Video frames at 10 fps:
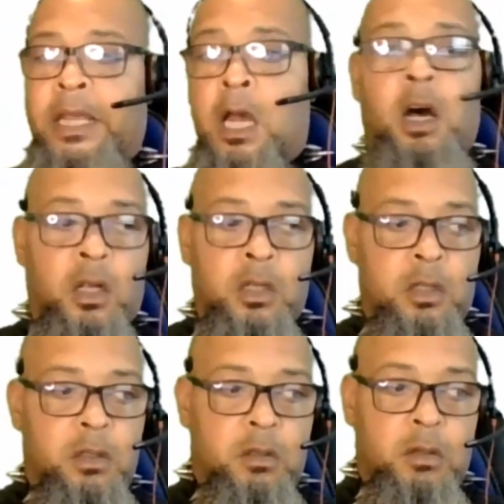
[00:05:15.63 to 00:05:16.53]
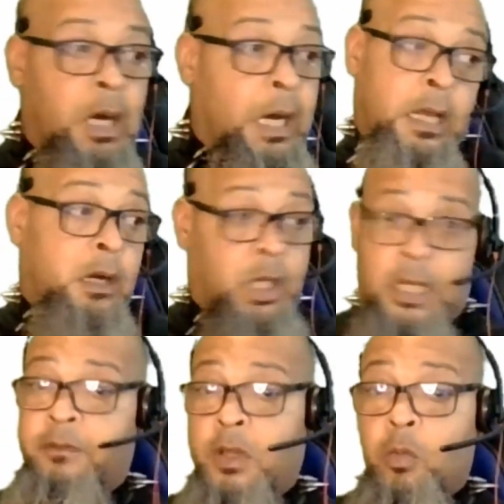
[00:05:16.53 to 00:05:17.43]
can't
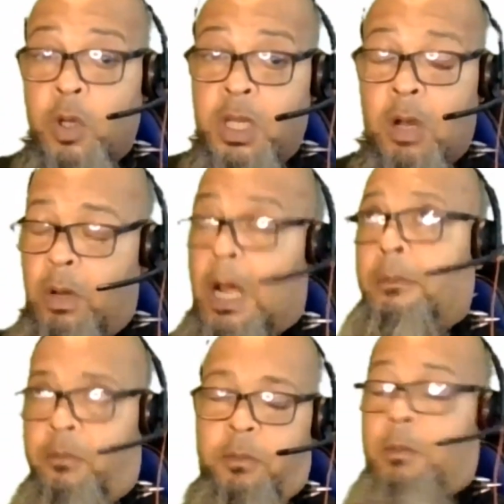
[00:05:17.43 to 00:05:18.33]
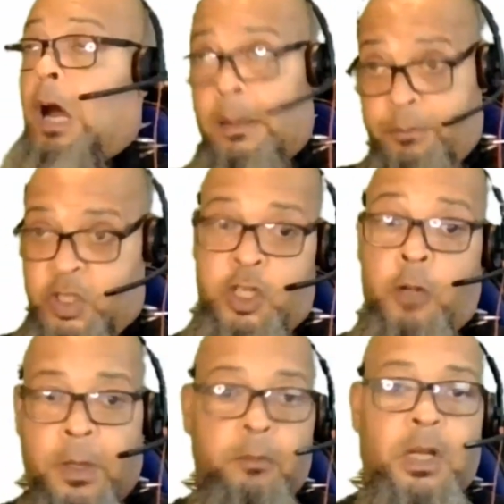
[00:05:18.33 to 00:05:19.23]
give you what you, I'm
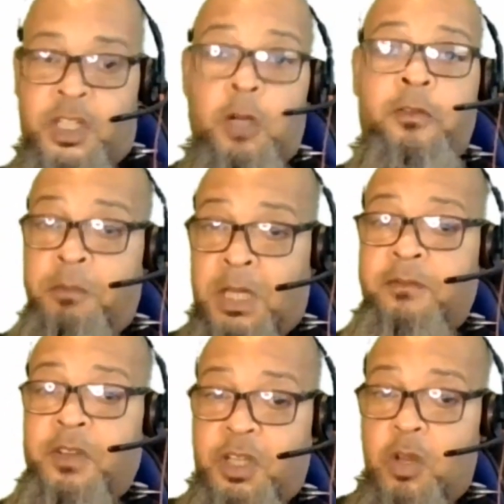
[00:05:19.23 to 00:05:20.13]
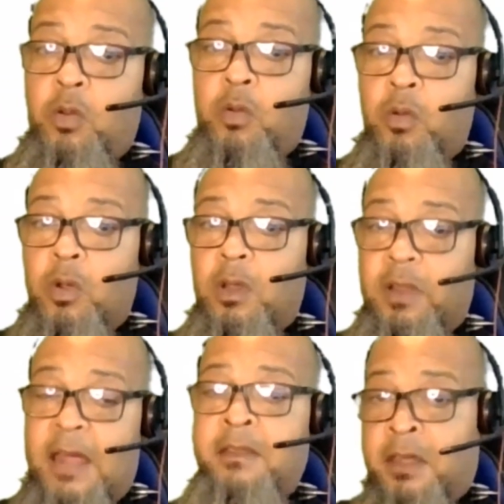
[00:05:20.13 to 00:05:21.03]
stopping myself from giving you
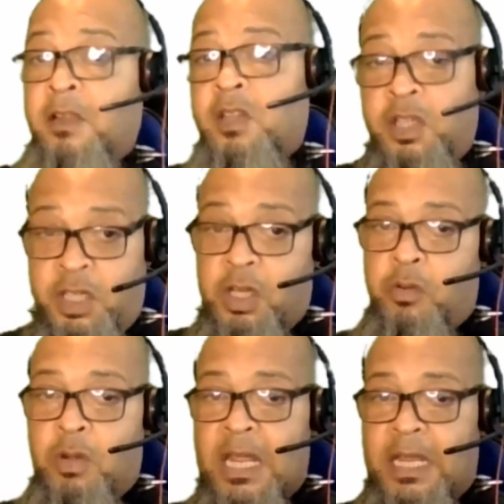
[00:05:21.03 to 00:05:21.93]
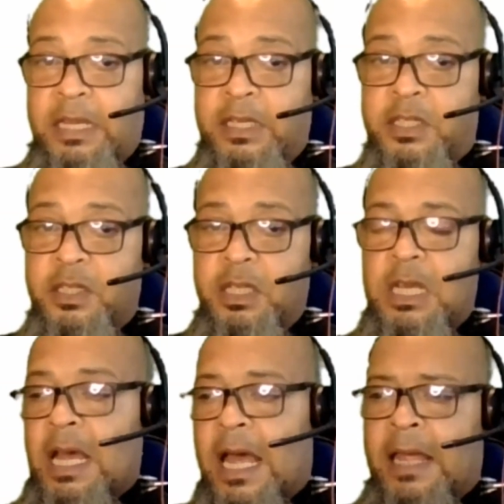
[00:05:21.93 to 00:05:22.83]
that thing that you need.
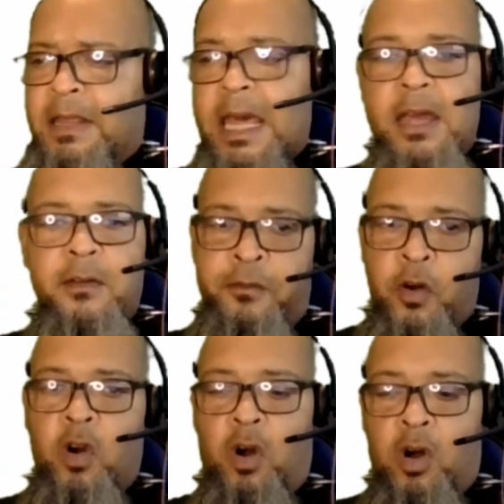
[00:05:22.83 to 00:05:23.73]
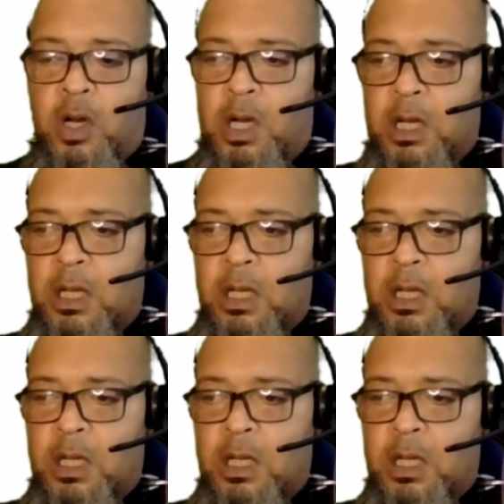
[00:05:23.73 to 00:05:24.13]
And therefore,